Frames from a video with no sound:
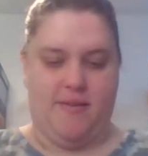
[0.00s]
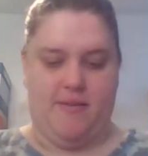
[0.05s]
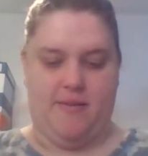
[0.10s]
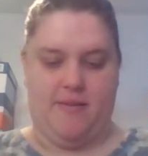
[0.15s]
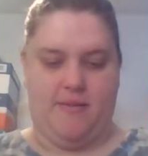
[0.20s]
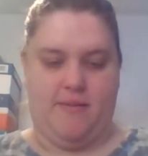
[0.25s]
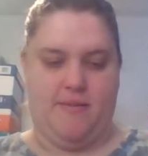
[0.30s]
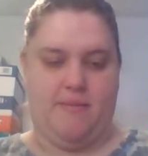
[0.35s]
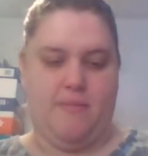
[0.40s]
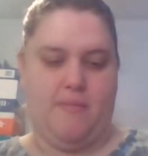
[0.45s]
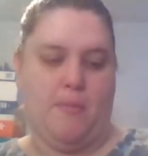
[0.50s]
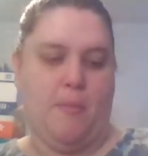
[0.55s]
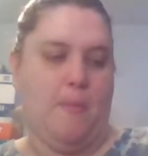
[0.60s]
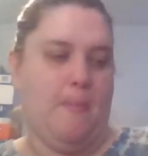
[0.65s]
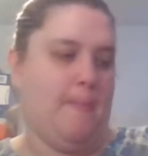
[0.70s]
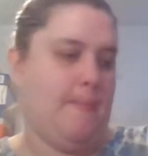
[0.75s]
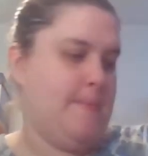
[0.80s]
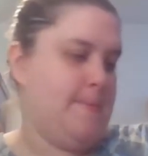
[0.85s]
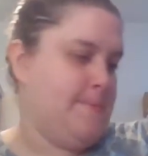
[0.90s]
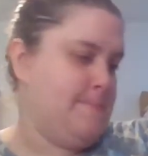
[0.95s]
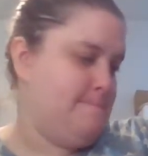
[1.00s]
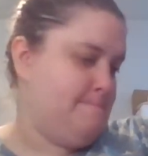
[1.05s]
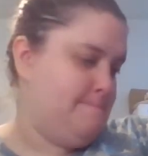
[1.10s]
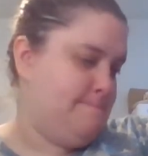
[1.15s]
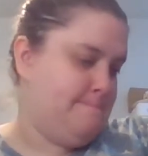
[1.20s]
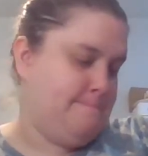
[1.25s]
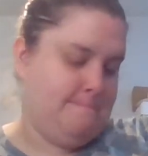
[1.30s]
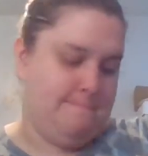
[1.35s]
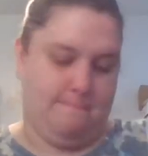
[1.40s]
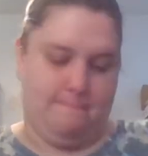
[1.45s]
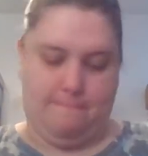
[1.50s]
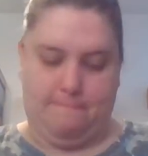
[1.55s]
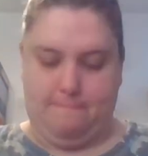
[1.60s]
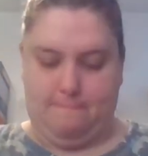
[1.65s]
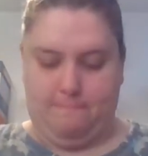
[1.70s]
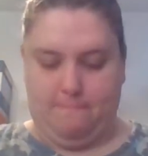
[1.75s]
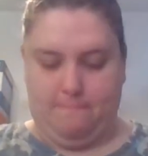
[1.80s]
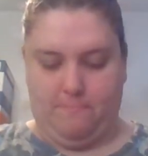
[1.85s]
(no one is talking)